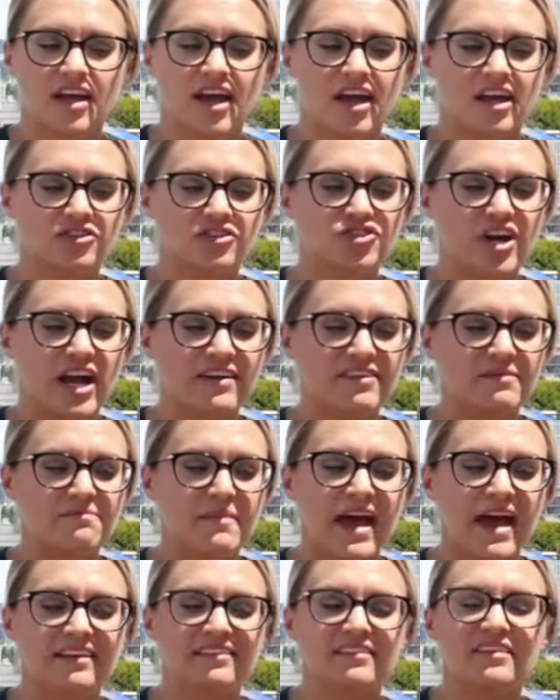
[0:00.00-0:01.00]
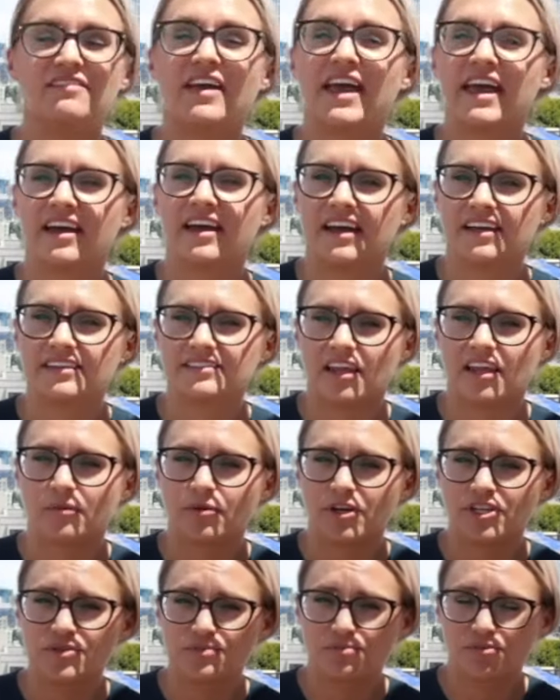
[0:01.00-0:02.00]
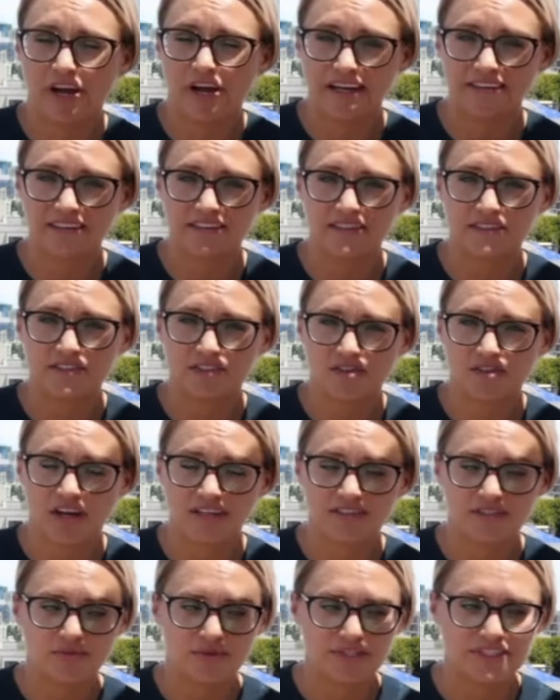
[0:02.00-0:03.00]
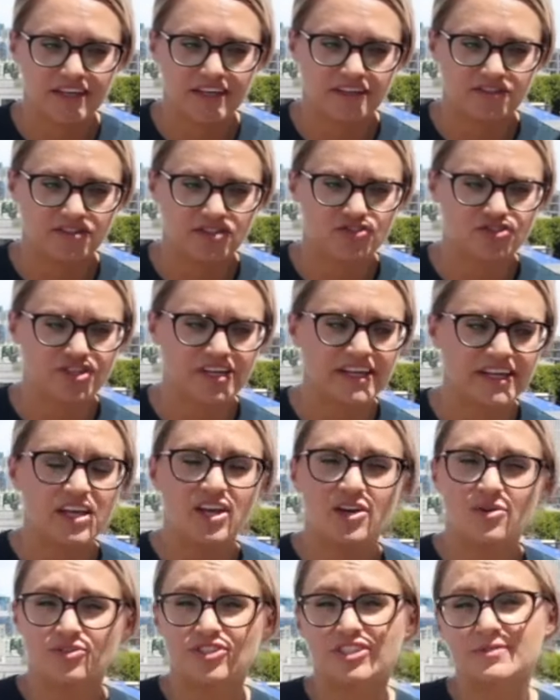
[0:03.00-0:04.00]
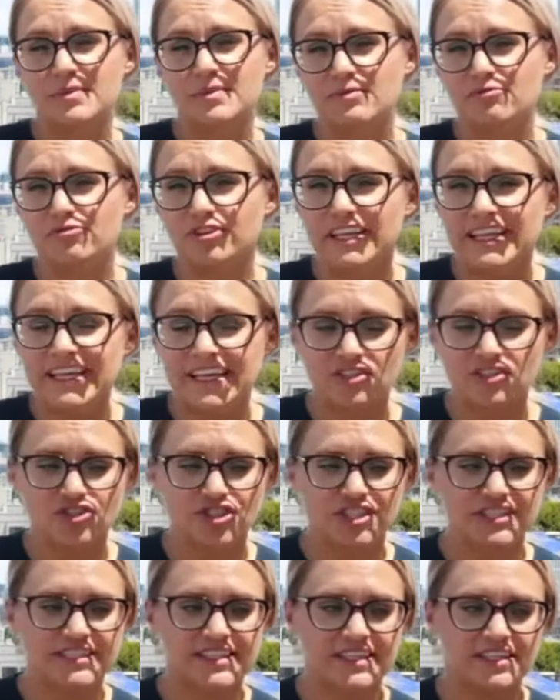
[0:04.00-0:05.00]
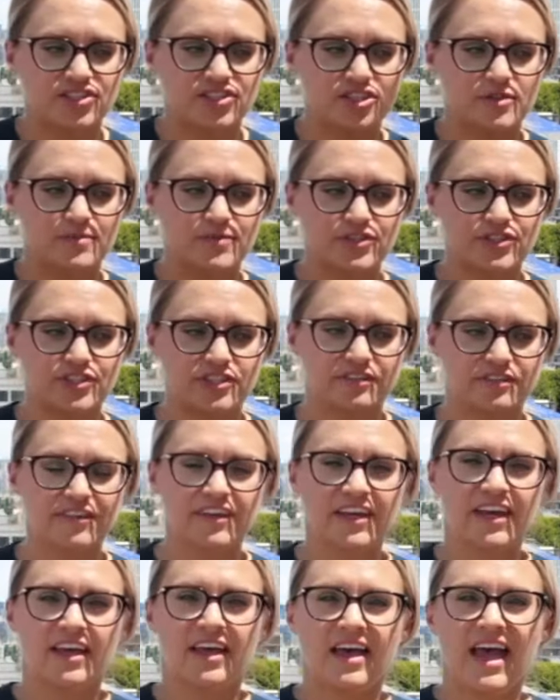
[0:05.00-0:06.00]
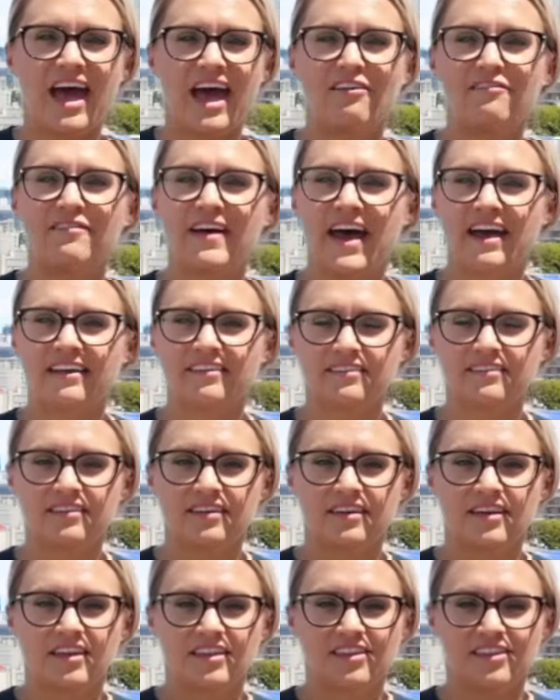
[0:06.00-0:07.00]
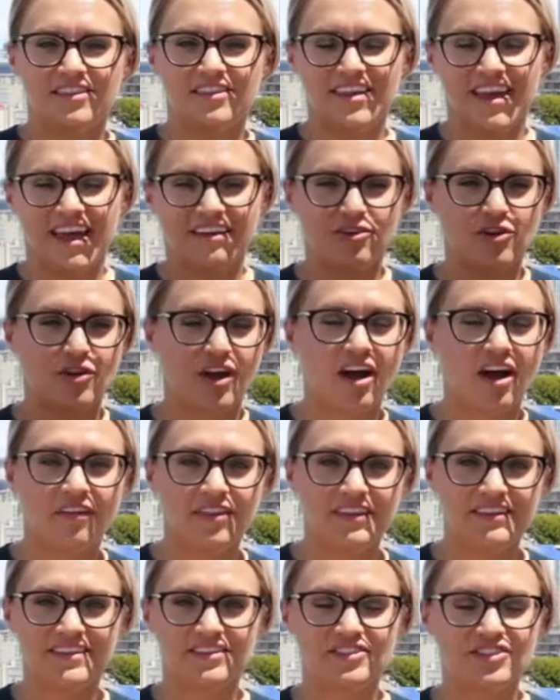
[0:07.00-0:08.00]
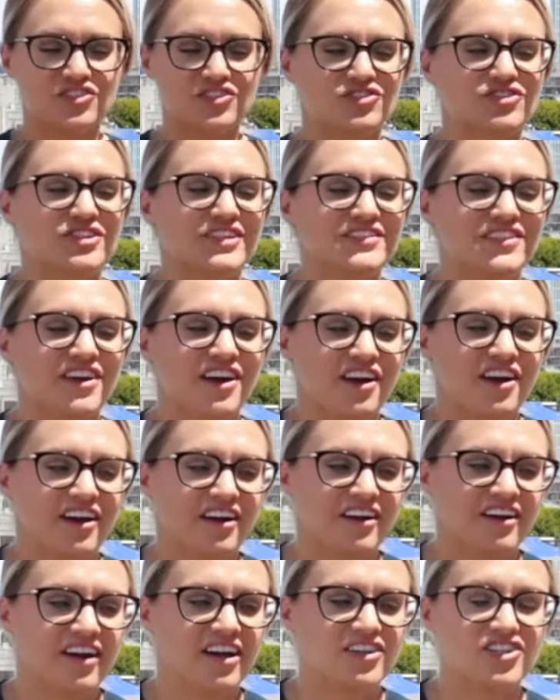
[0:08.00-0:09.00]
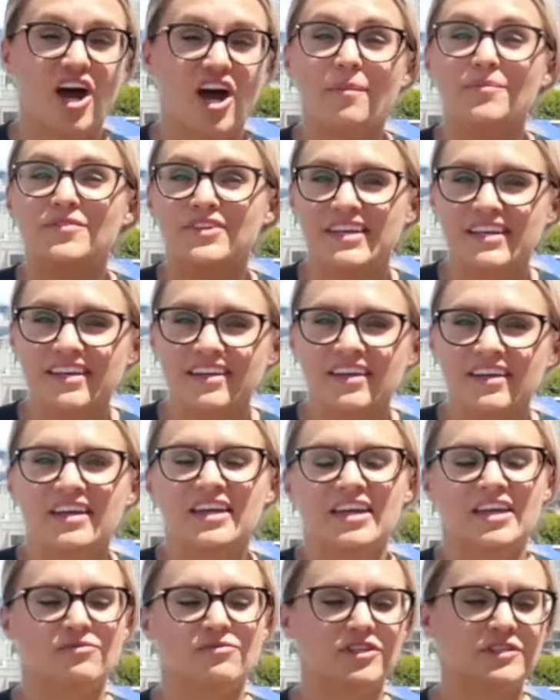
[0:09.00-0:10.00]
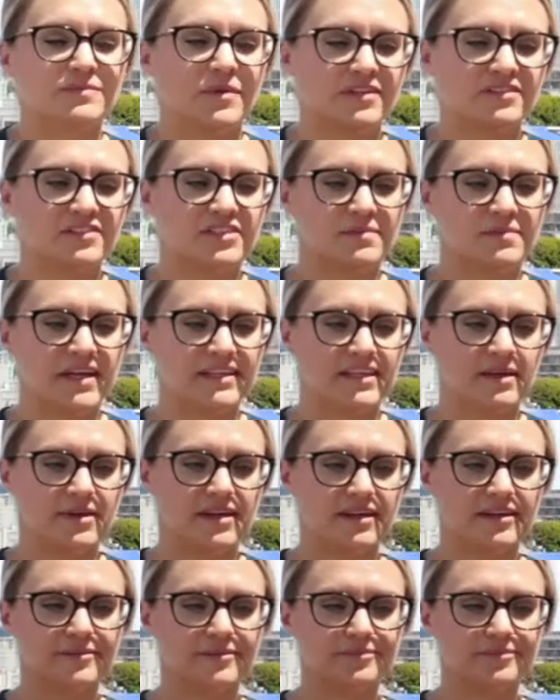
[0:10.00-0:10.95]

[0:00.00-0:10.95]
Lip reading: driving massive AI acceleration practices across the retail industry, which has been really interesting to observe how fast all these industries are adopting in response to the pandemic.